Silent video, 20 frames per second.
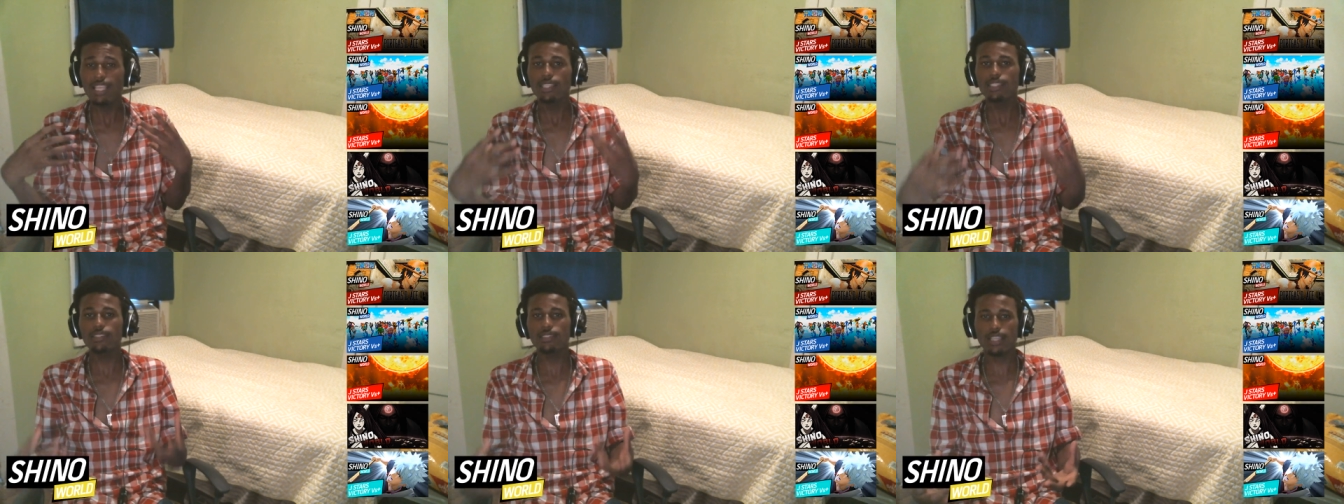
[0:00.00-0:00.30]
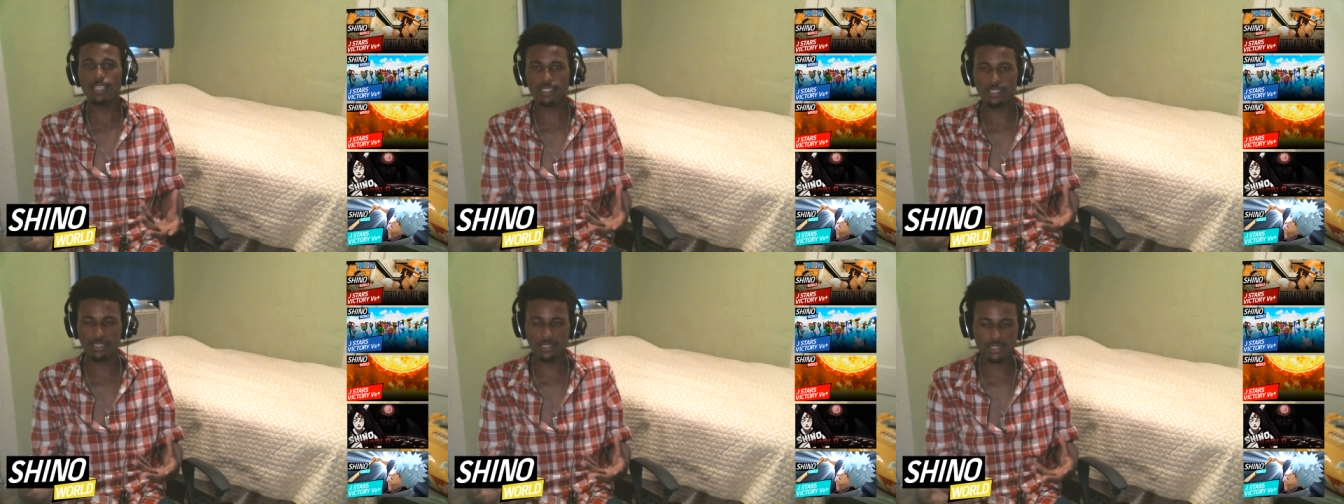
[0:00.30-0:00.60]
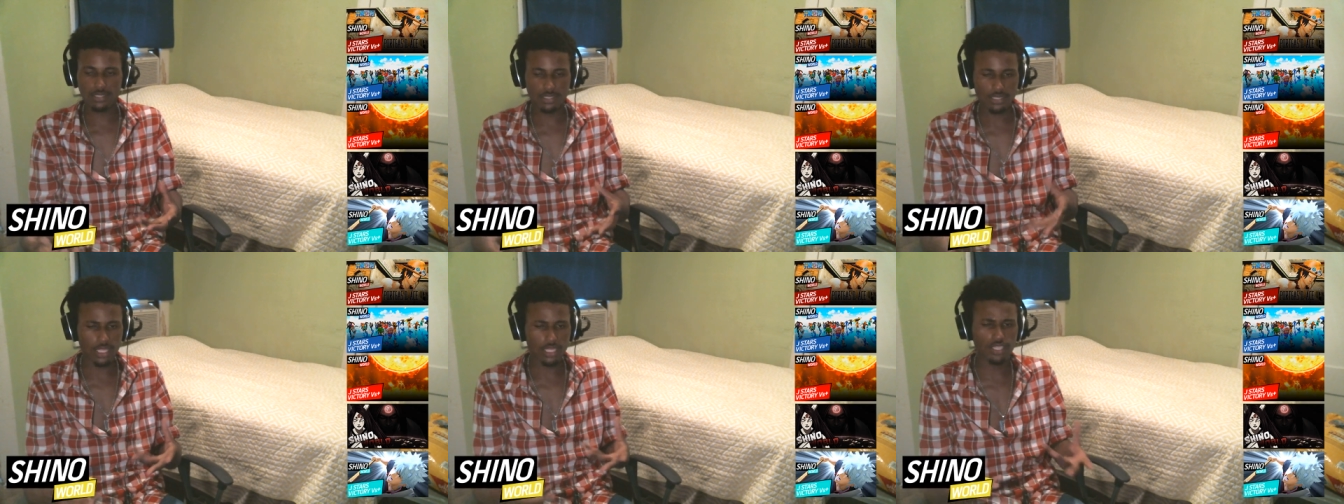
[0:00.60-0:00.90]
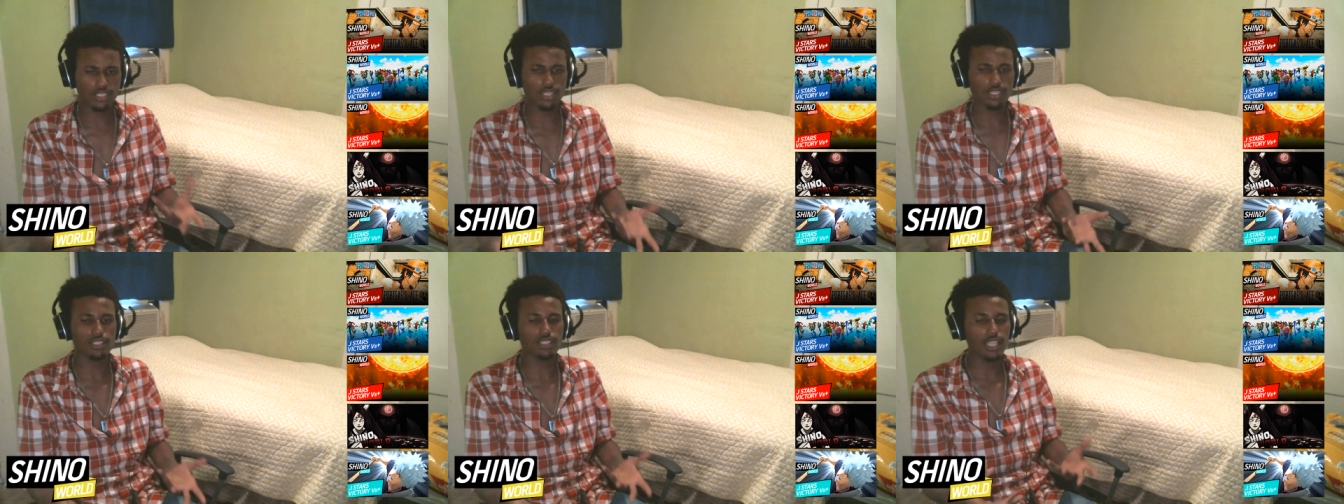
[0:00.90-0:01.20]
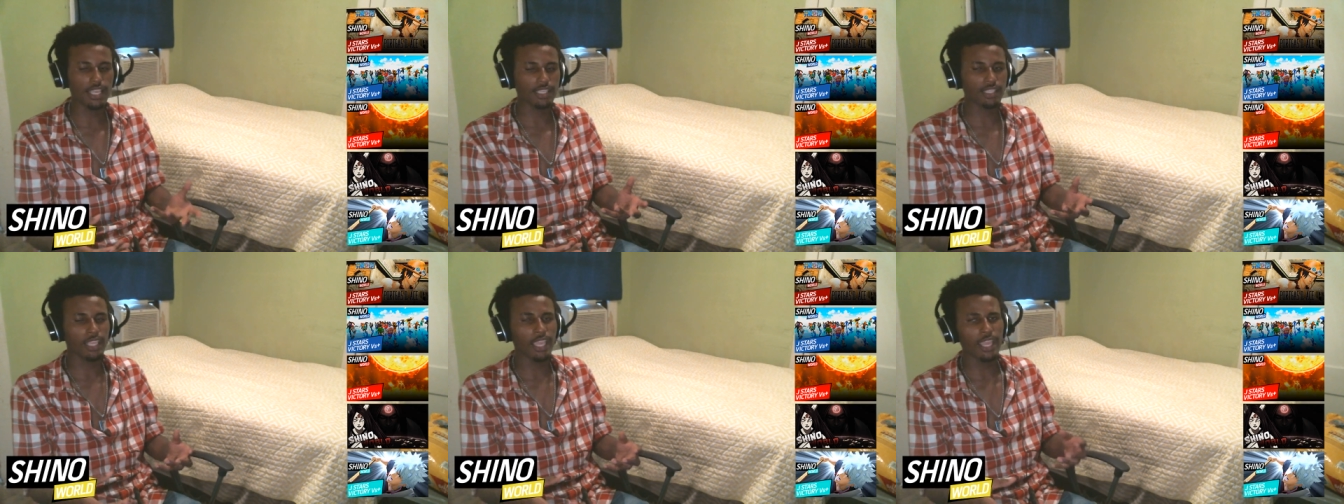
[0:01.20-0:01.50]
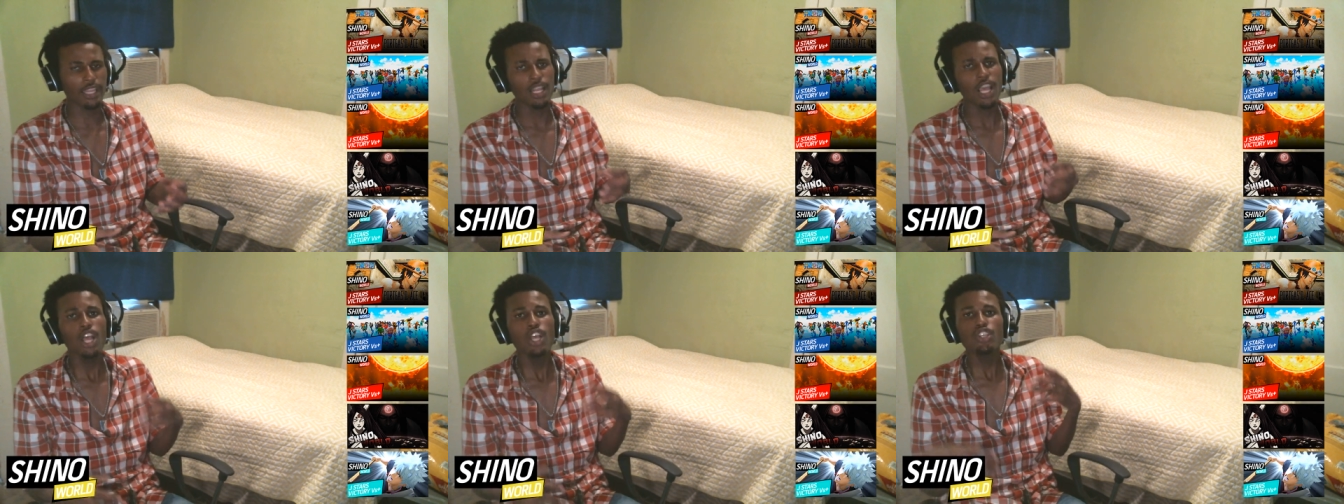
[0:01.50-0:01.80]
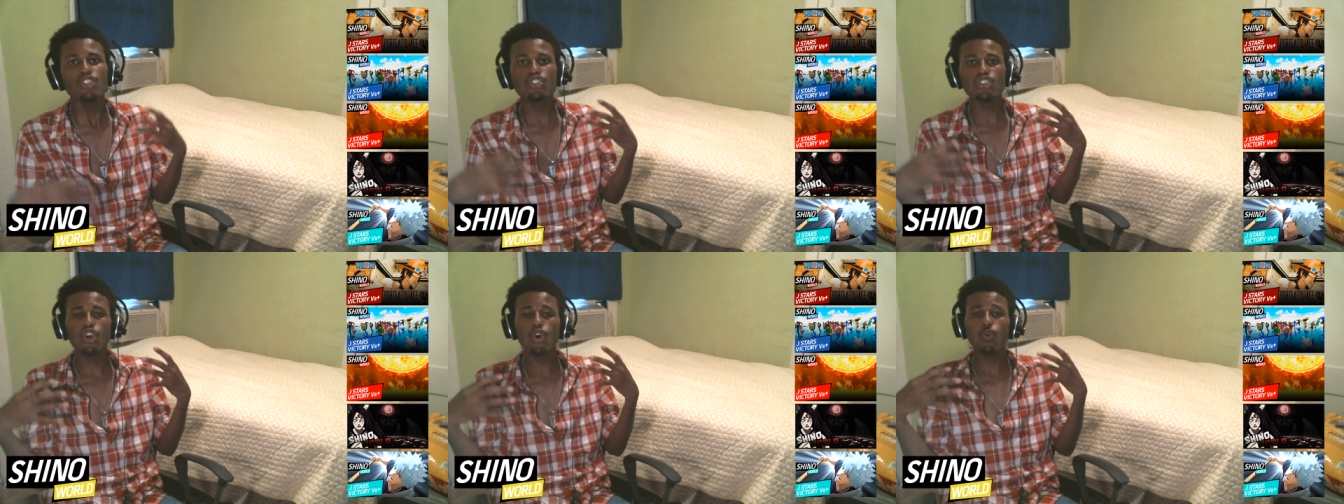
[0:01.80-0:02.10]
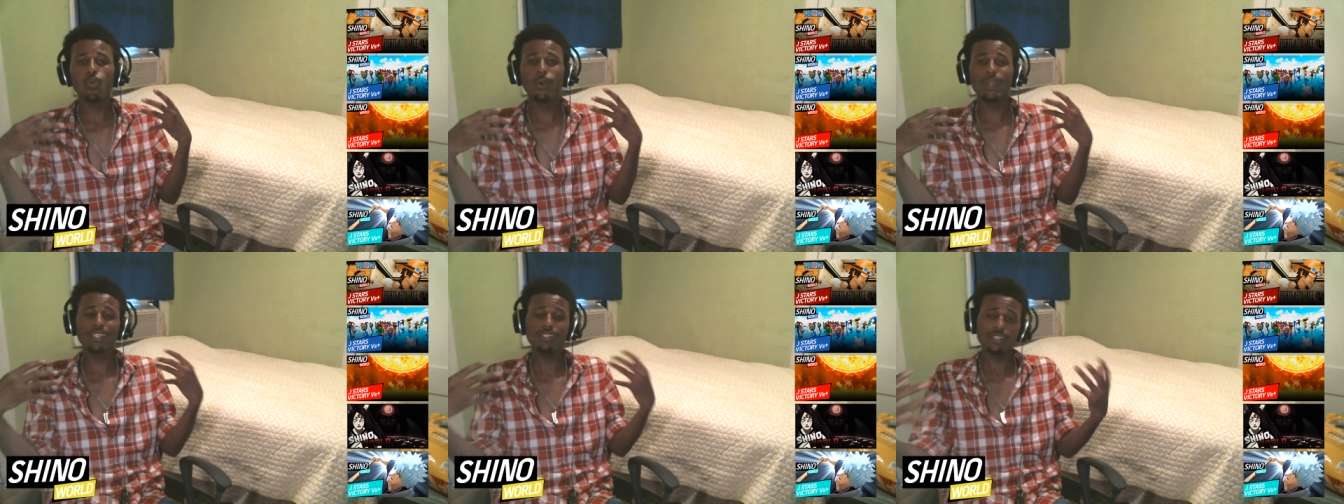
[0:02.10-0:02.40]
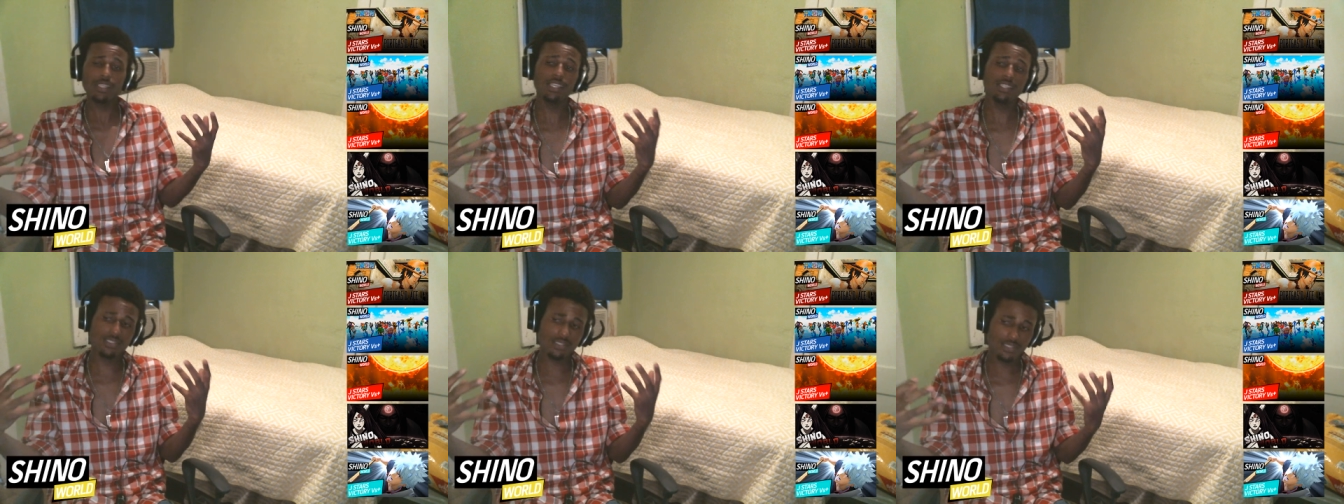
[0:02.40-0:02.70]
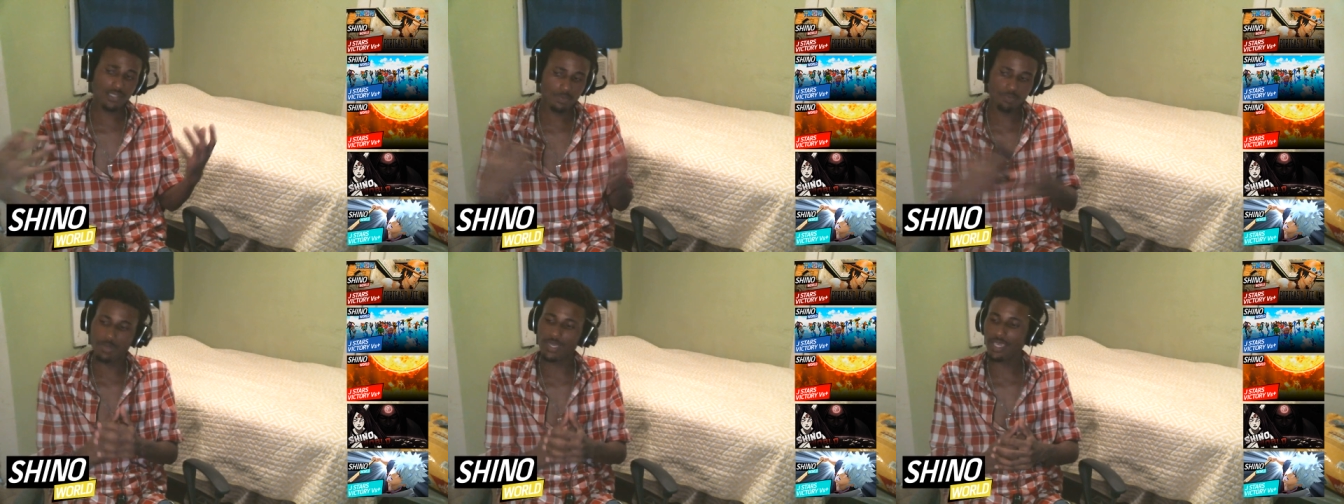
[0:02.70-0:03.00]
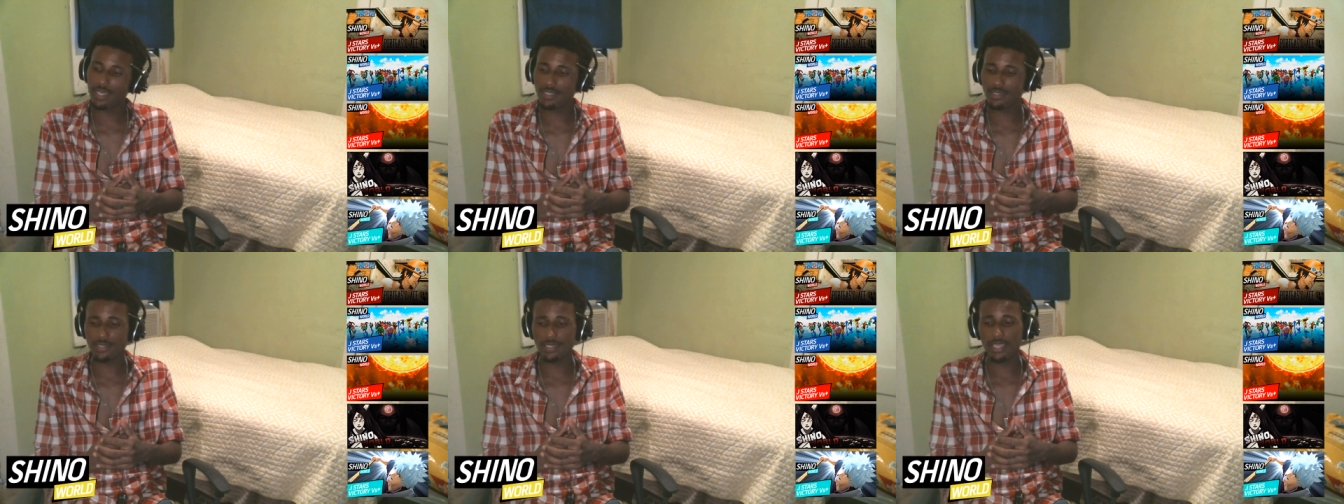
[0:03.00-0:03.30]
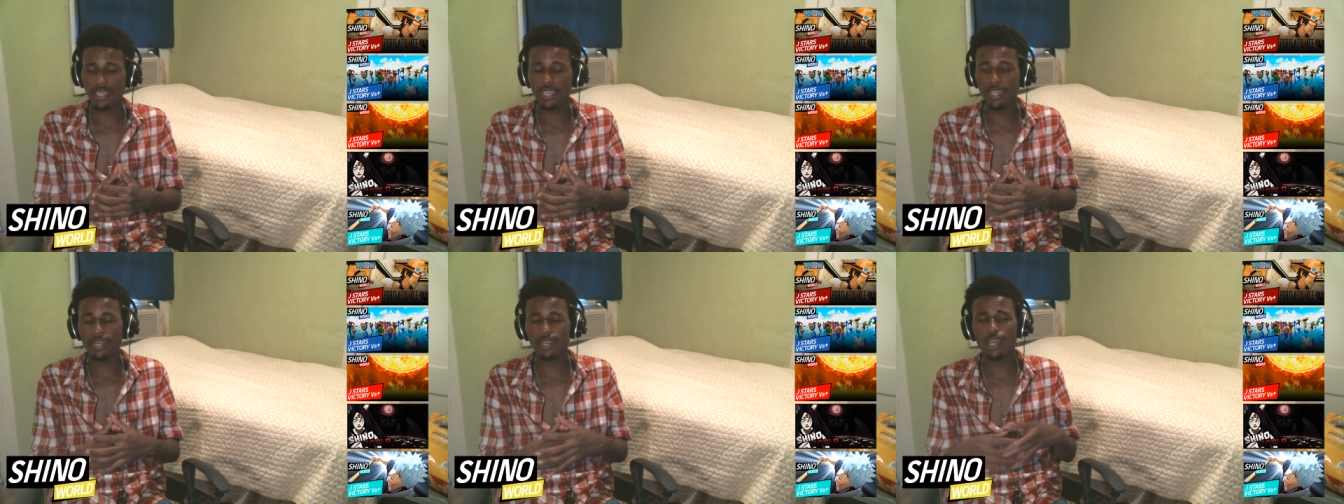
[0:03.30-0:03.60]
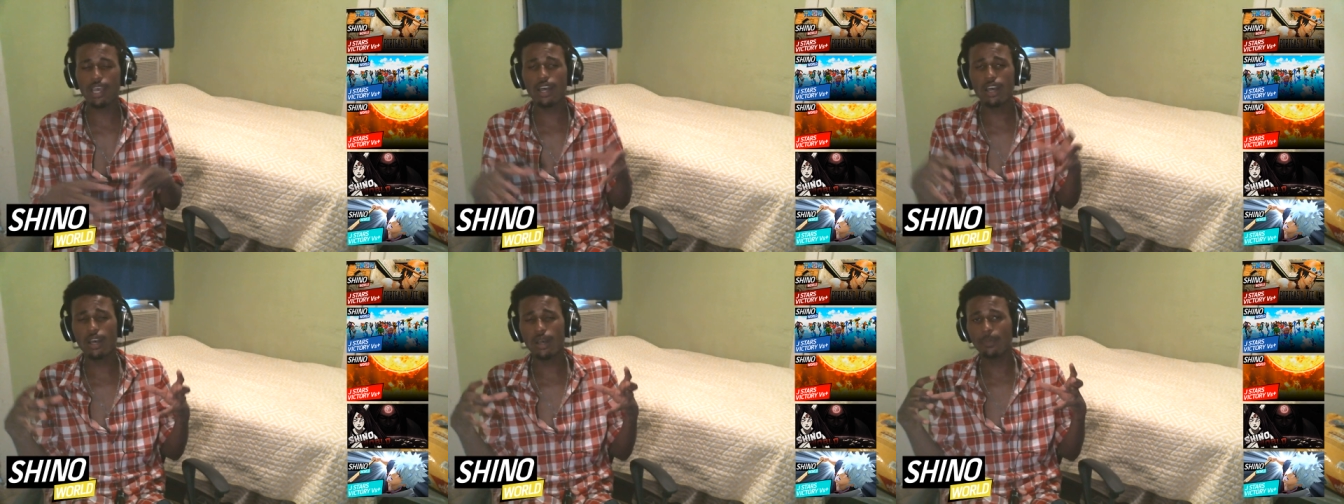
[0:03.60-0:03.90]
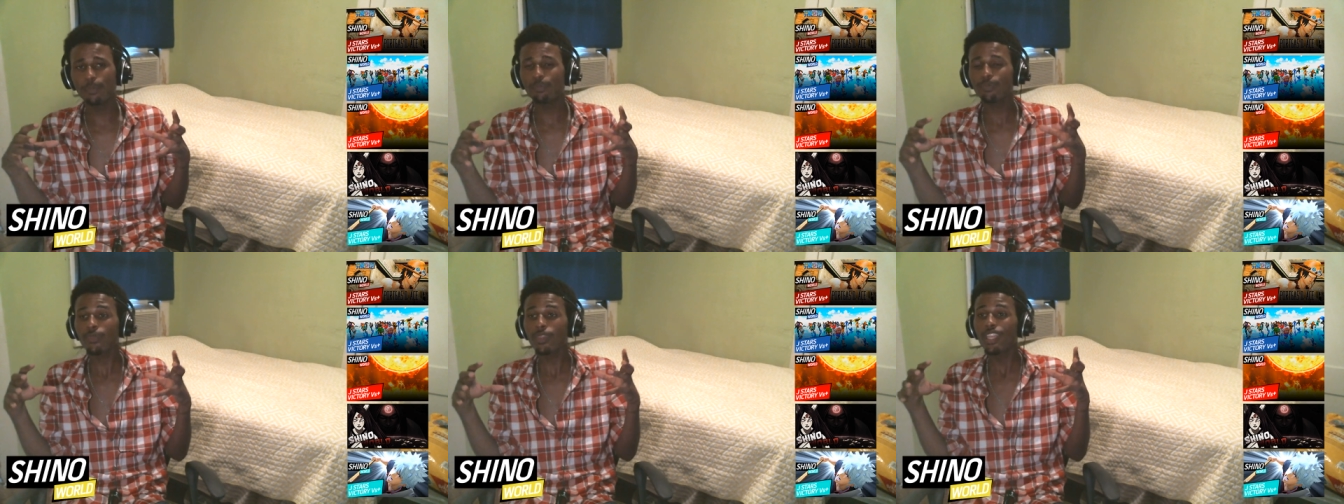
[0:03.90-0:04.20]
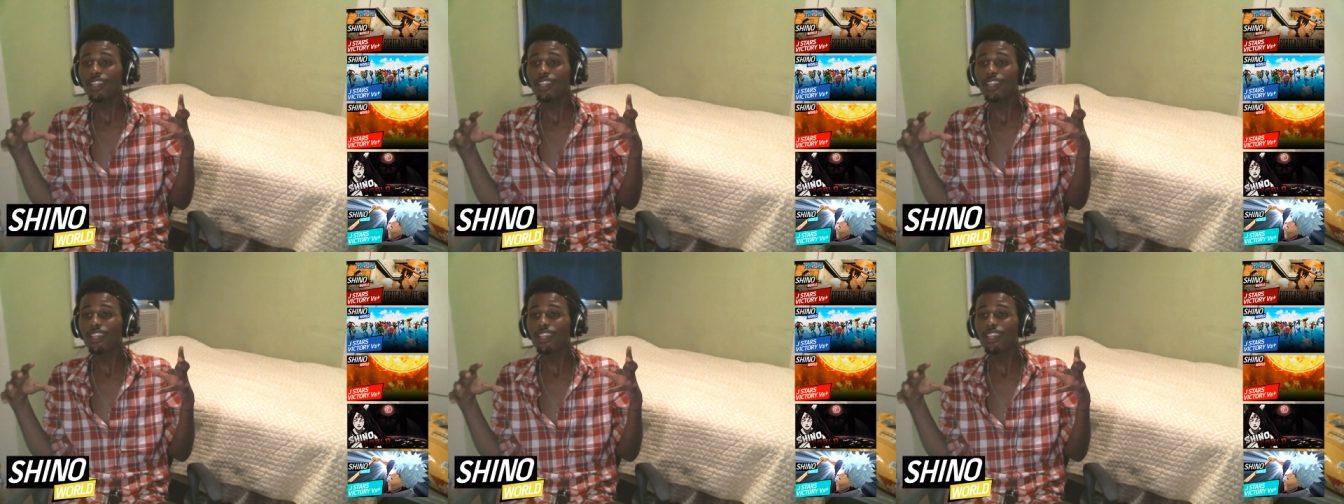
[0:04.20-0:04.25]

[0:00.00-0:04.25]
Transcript: such as such like that. So with this being said, um,